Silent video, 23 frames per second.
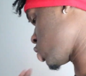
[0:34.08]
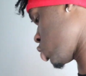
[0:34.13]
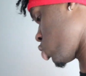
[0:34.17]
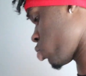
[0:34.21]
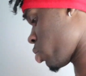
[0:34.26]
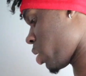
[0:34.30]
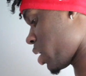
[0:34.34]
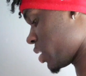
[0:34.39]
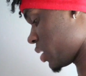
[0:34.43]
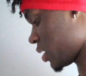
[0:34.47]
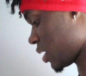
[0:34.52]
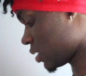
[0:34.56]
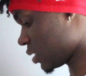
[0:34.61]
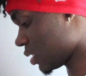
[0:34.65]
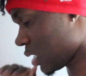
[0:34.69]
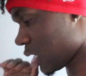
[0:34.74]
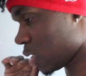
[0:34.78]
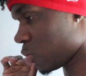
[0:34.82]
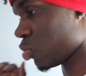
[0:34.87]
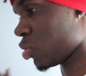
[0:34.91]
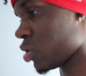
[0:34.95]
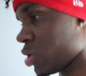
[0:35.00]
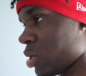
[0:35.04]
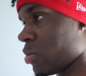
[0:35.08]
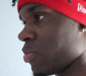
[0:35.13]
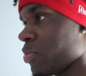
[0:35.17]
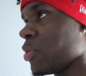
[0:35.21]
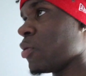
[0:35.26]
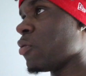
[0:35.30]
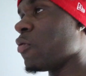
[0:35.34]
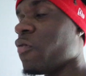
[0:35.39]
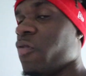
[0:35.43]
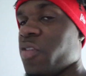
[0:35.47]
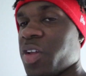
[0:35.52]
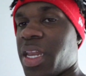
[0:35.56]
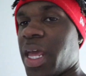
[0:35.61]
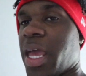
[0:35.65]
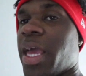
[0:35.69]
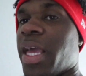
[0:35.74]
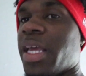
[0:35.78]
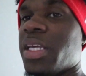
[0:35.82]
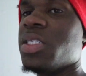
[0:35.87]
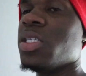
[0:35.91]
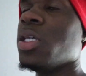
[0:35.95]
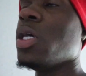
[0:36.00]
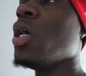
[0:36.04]
is a great day. Today one of the beautiful
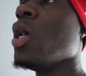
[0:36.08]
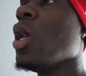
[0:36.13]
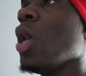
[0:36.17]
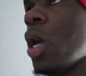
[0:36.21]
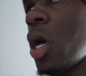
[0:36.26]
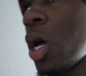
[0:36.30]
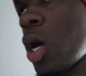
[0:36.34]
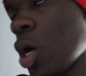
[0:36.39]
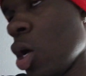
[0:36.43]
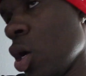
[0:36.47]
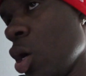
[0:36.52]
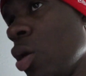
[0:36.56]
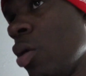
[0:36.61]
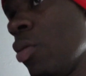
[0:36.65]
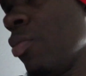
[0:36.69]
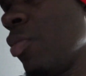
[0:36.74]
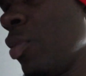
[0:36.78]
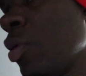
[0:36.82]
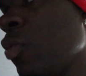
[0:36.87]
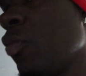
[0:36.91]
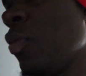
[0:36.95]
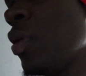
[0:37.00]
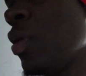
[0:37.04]
days. Um, we